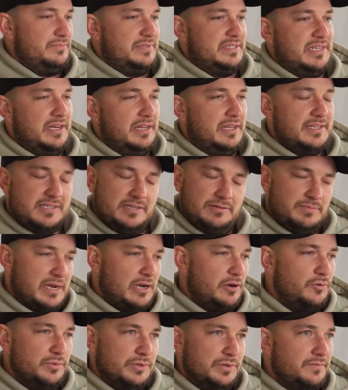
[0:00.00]
cities in
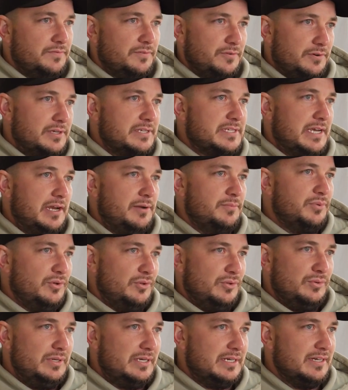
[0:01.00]
Melbourne, for
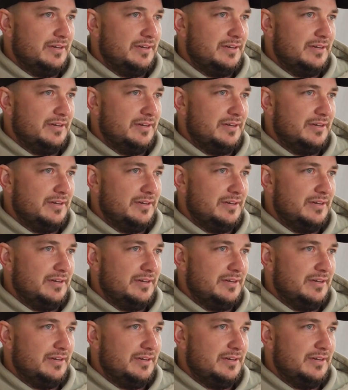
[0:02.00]
example,